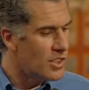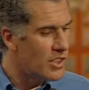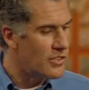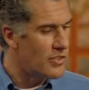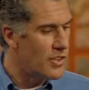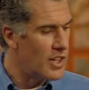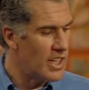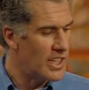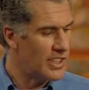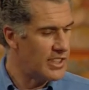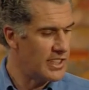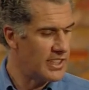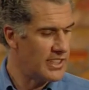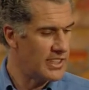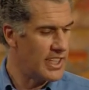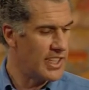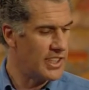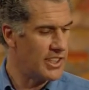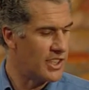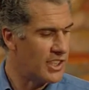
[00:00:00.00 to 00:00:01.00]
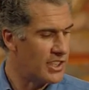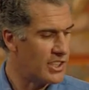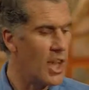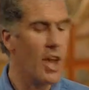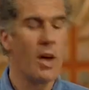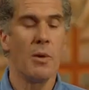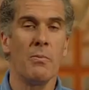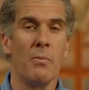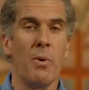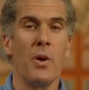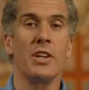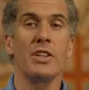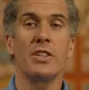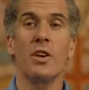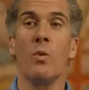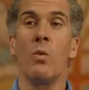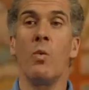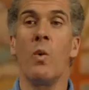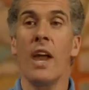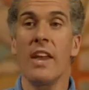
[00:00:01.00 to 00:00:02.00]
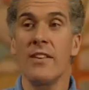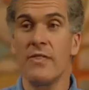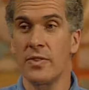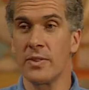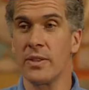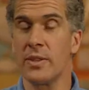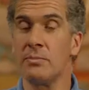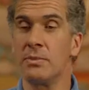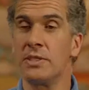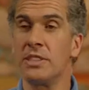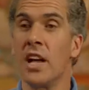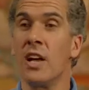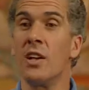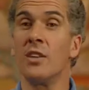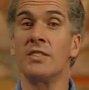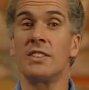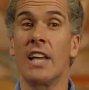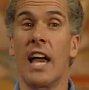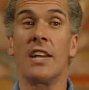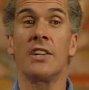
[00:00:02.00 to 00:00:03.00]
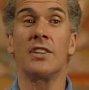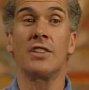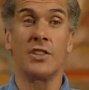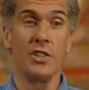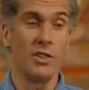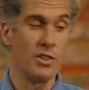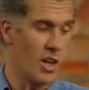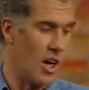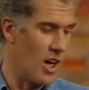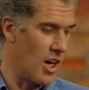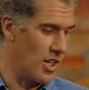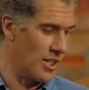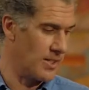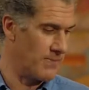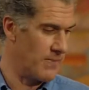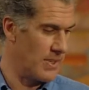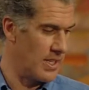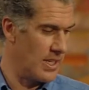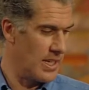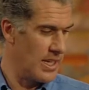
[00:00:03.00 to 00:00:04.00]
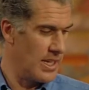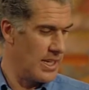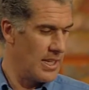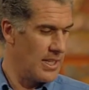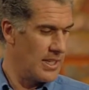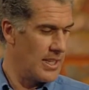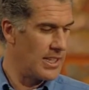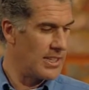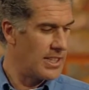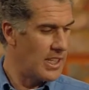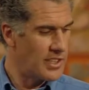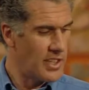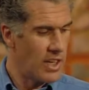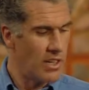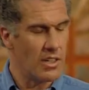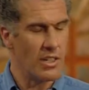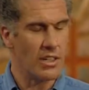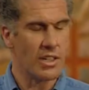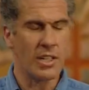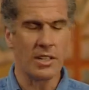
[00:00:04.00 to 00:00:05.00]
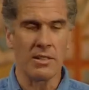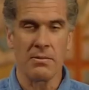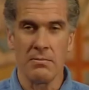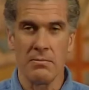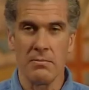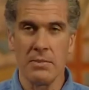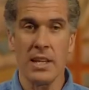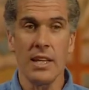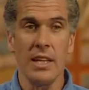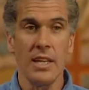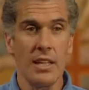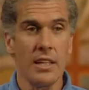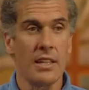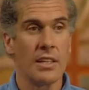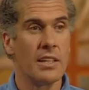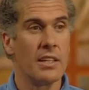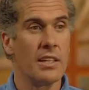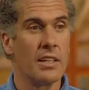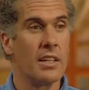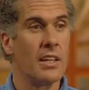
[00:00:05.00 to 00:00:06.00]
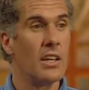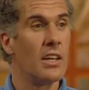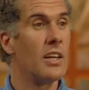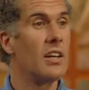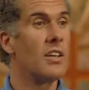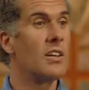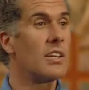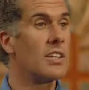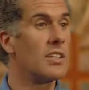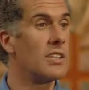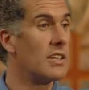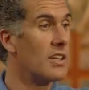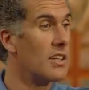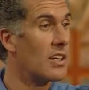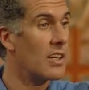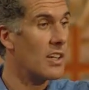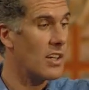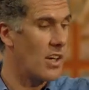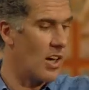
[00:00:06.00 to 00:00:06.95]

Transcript: good religious teachers point away from themselves and to God. They say, don't look at me, look at